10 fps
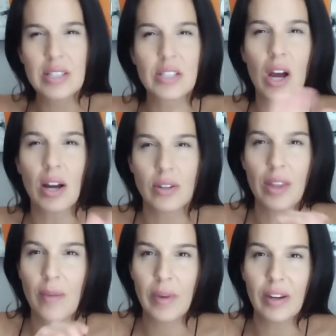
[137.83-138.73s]
there was this
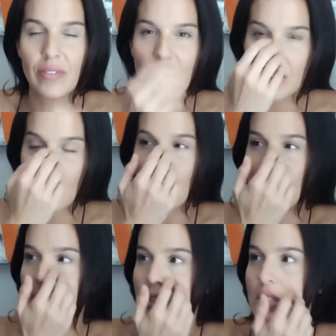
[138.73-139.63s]
doctor that made a
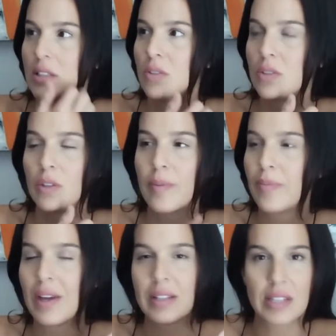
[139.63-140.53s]
video on this on
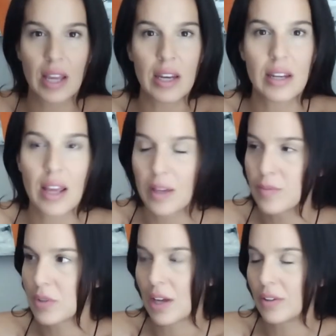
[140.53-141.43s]
YouTube. I'm not saying any
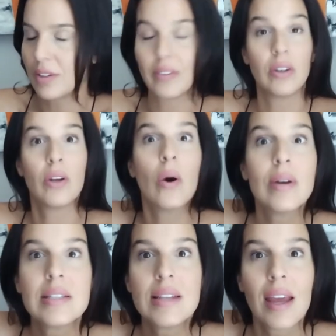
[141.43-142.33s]
names. I don't
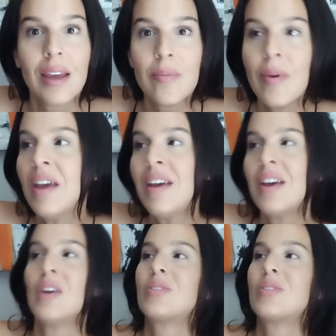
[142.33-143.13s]
even know his name.